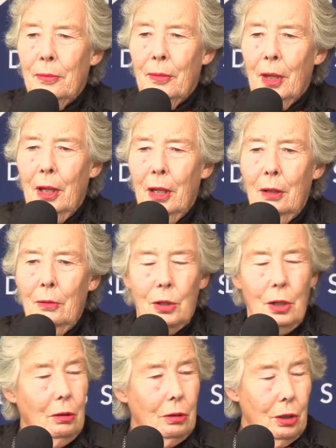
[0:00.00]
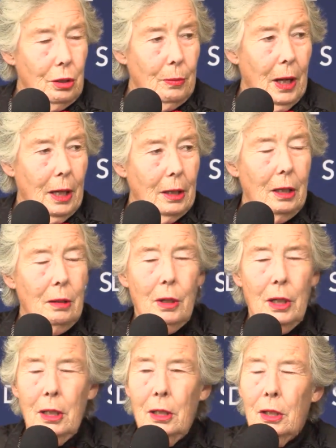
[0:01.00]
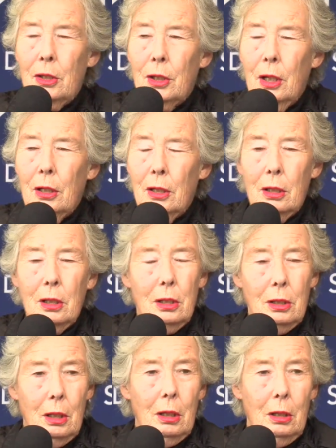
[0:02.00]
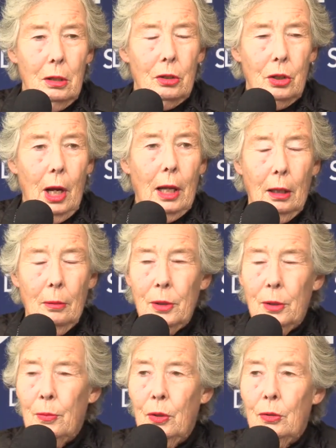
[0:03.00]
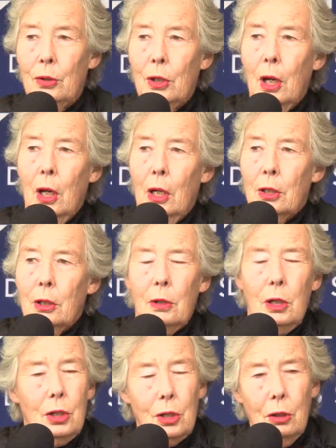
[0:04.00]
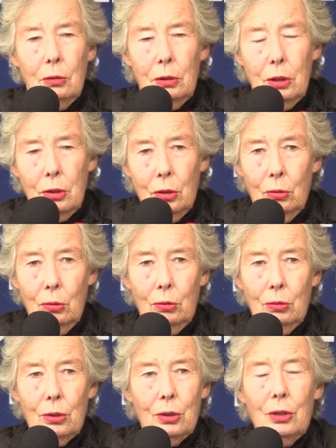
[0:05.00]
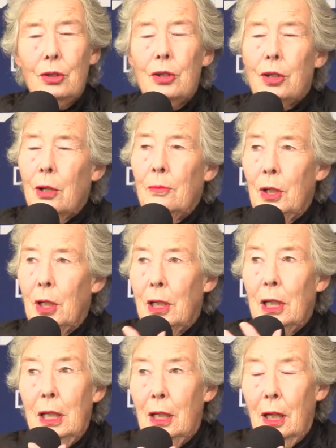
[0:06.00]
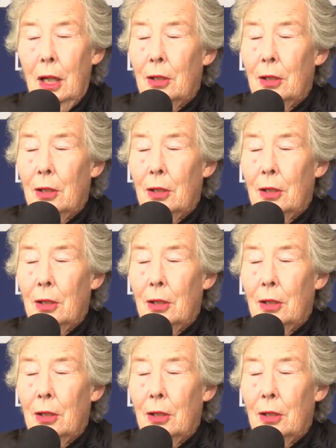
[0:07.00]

he was an oldish man. Anyway, he decided that he should hang up his boots, so he sold his horse to somebody here. I don't